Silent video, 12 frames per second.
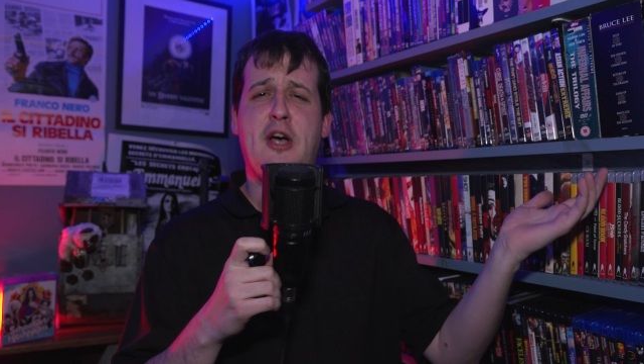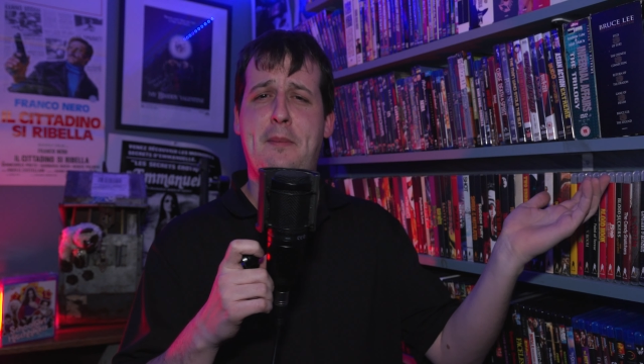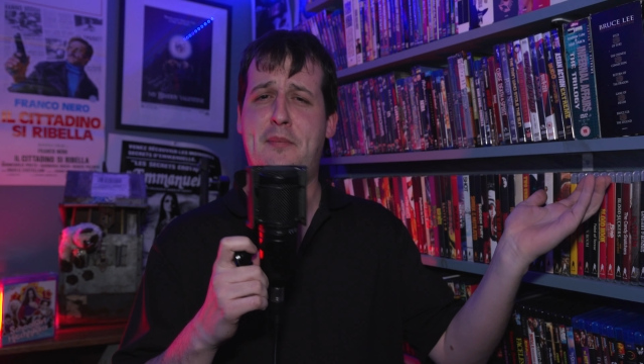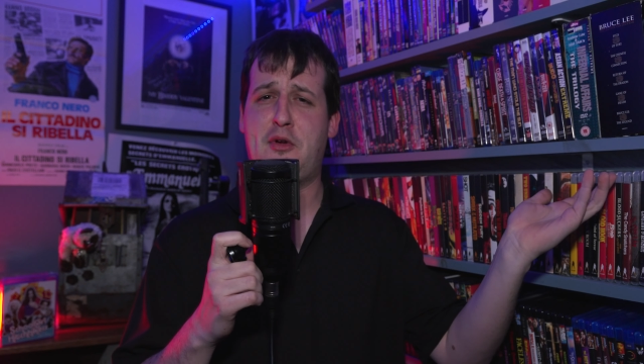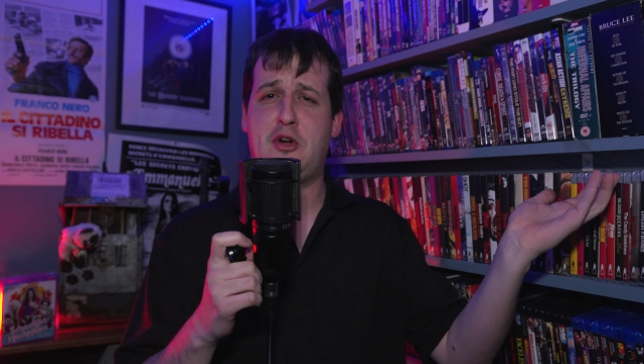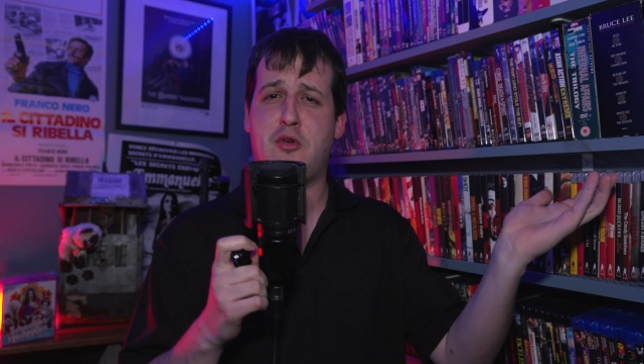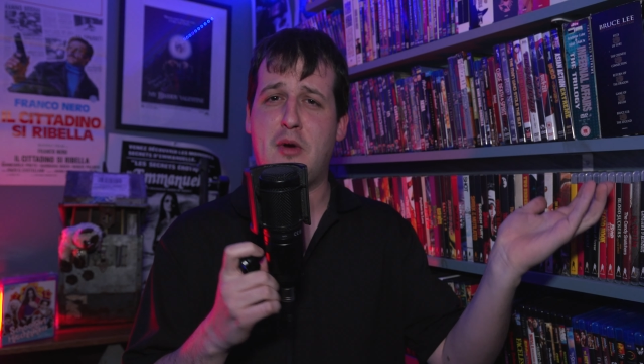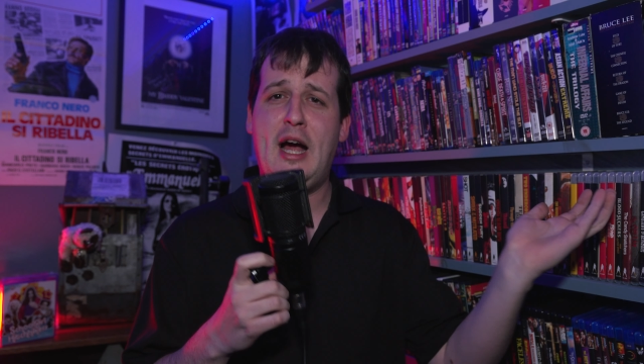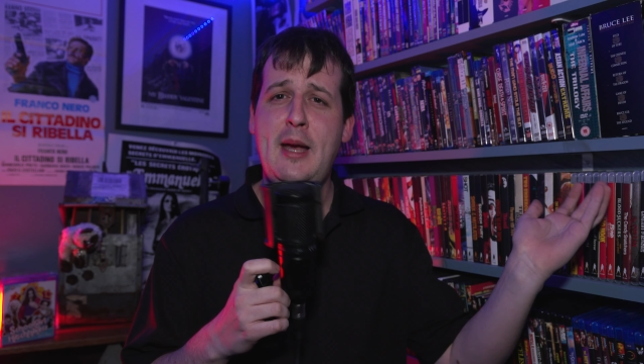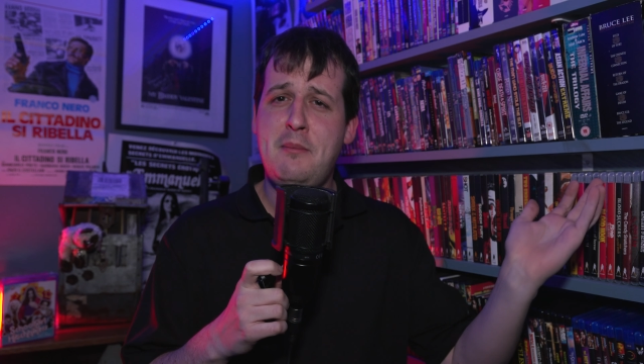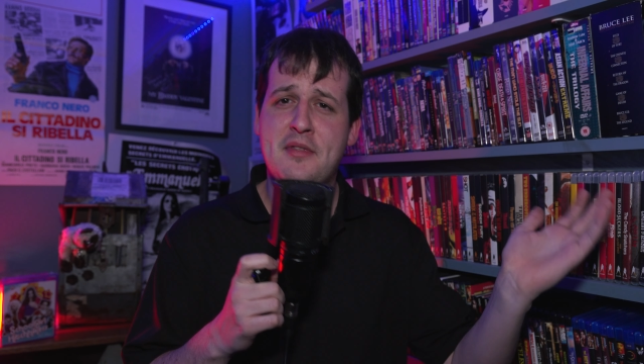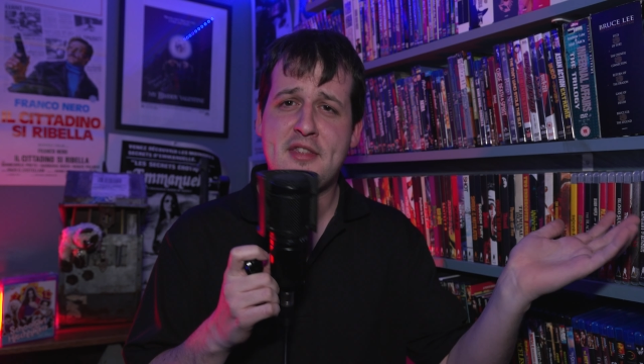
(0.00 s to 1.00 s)
up
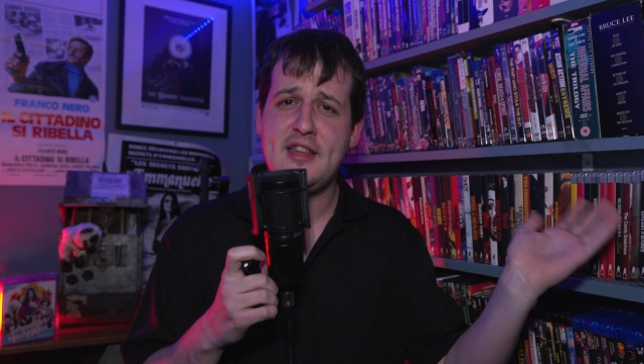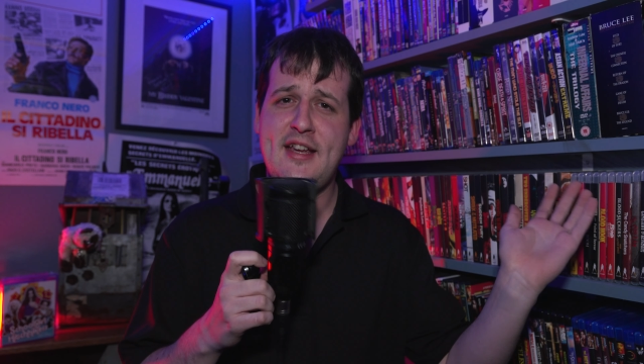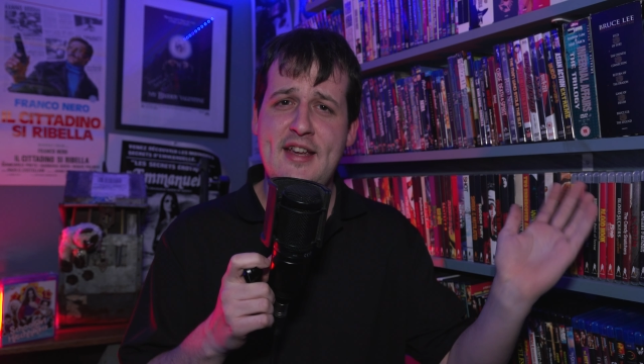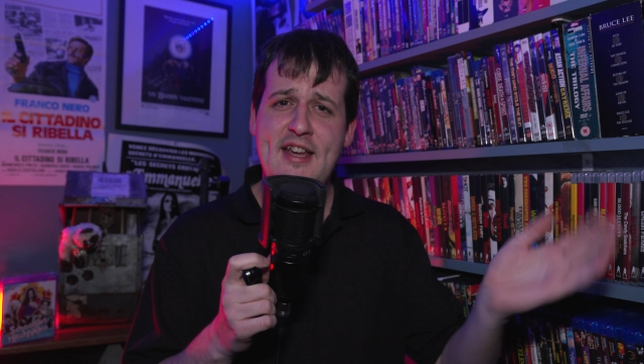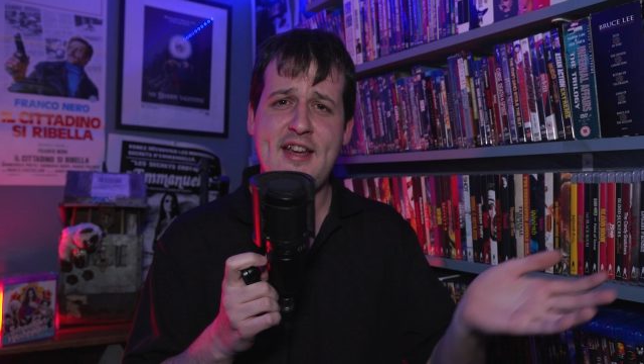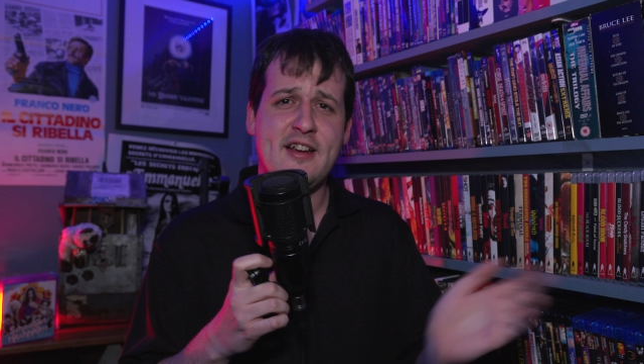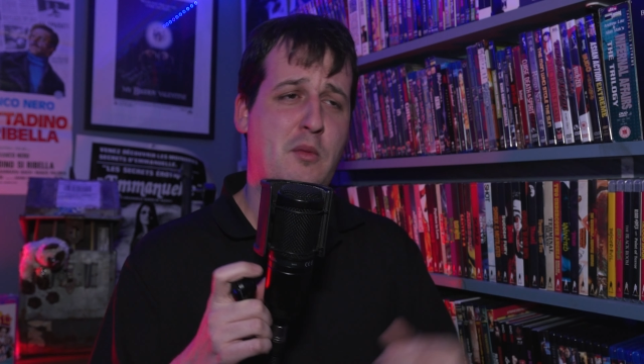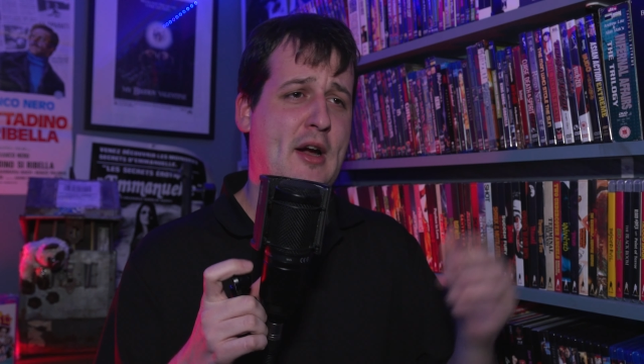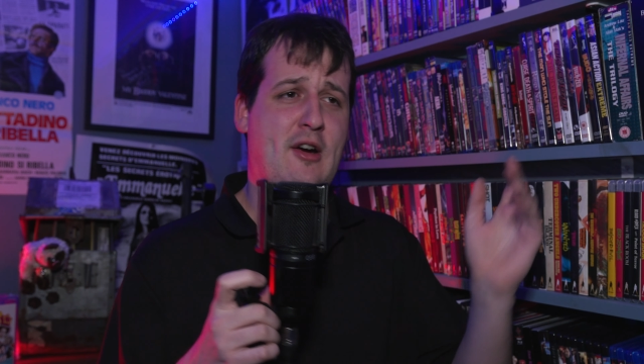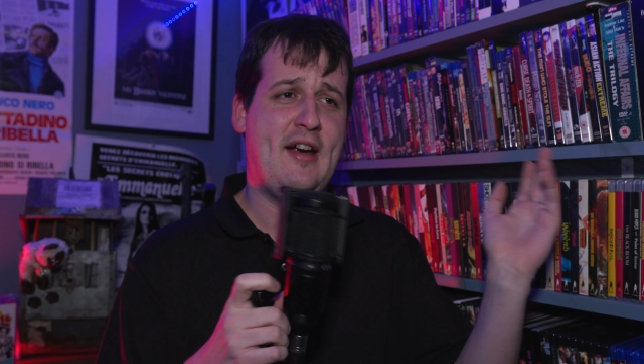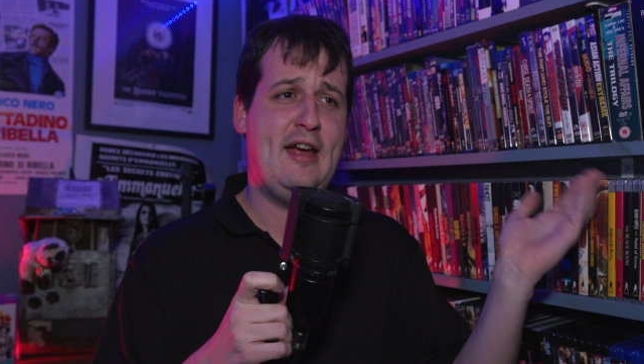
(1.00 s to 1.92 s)
crime thingy, where